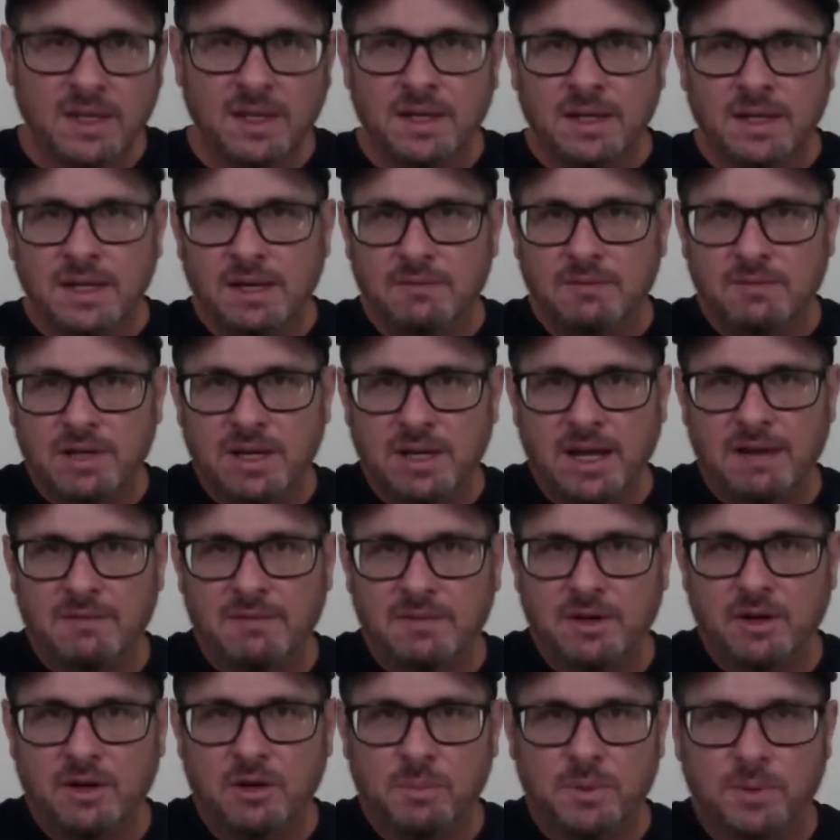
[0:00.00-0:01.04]
if you have it
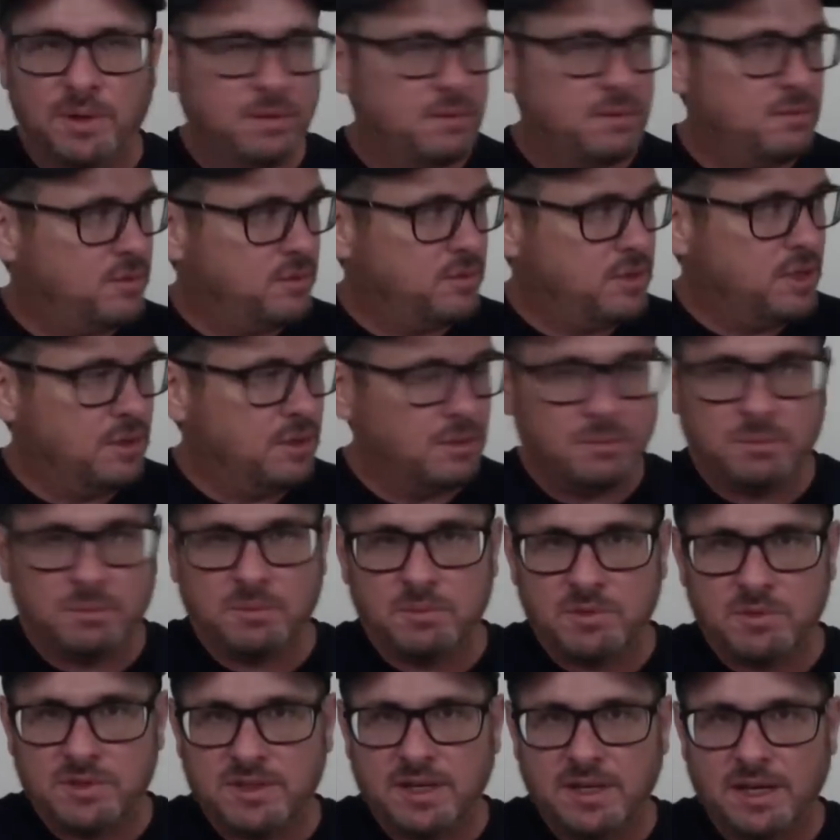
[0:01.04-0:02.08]
open, you know,
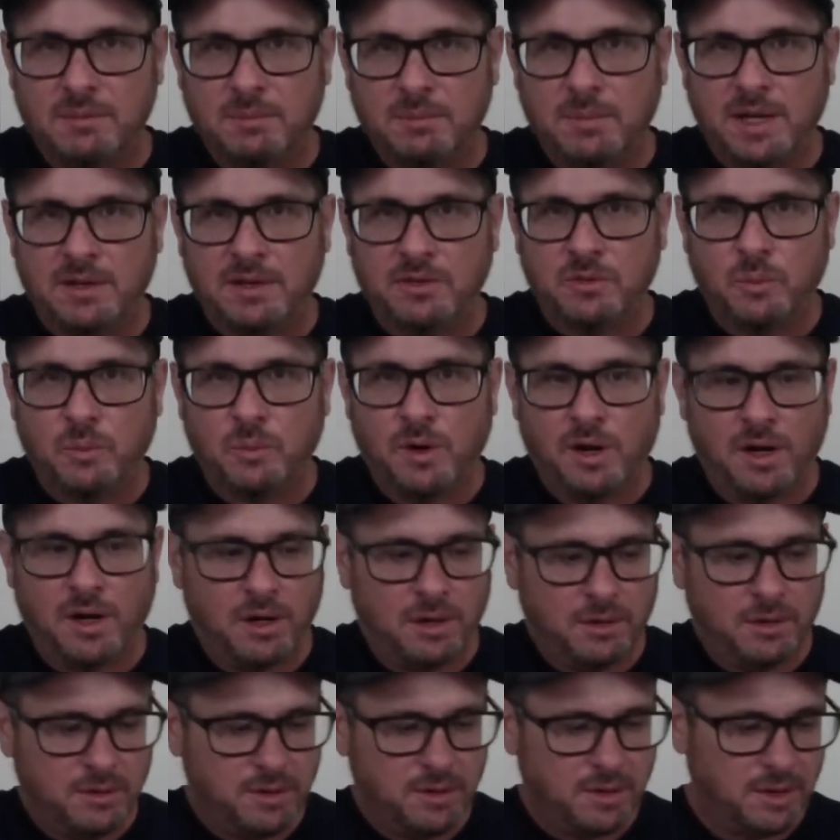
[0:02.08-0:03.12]
set at the
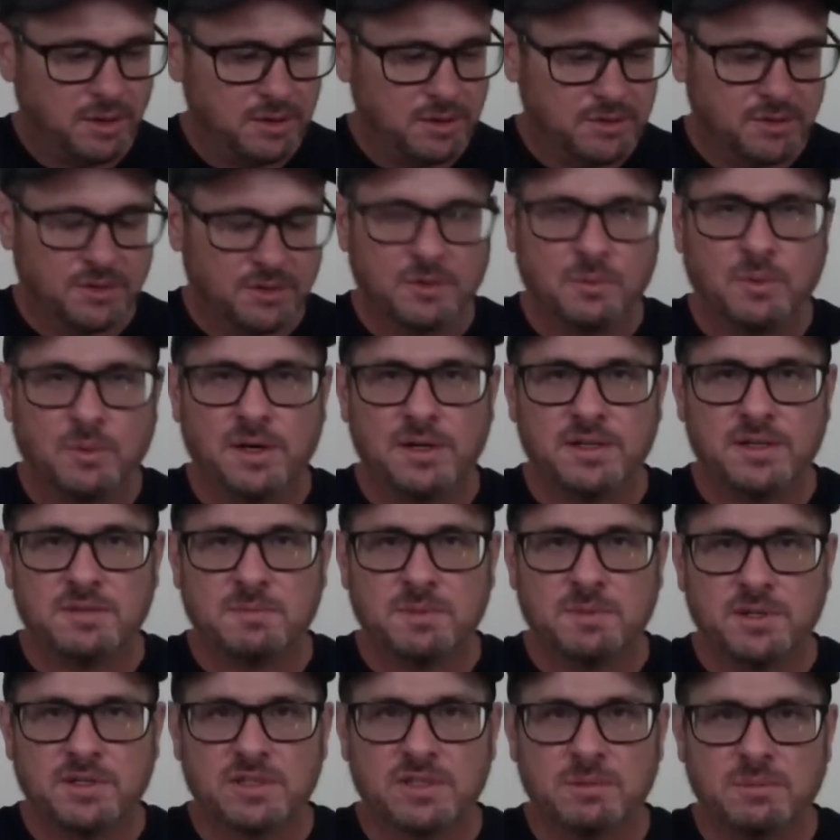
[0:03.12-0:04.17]
wall closer to what it's
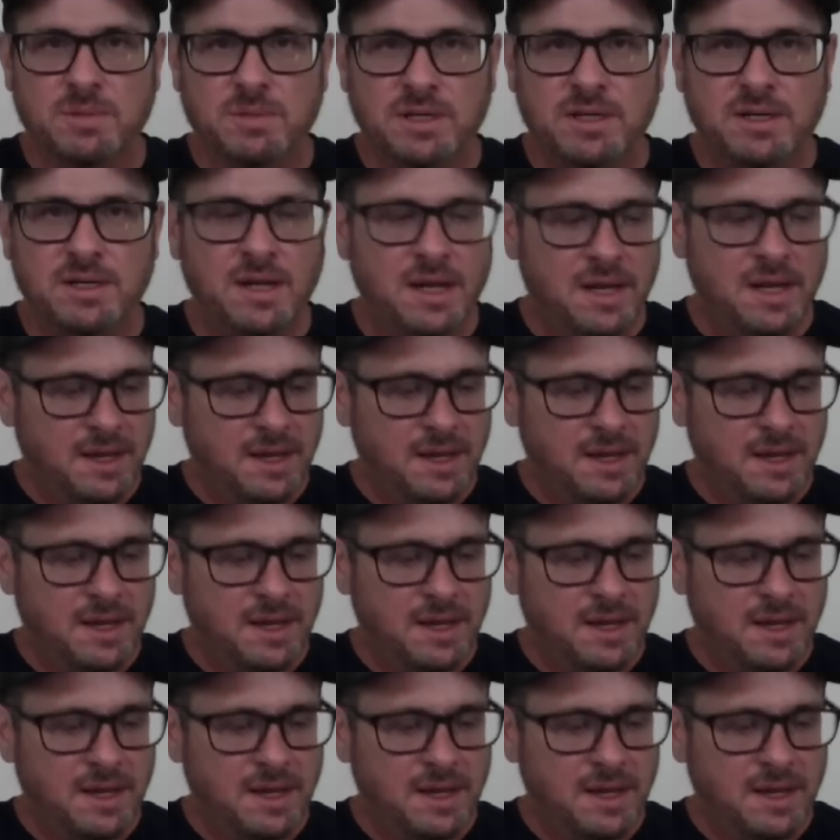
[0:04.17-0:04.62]
supposed to be,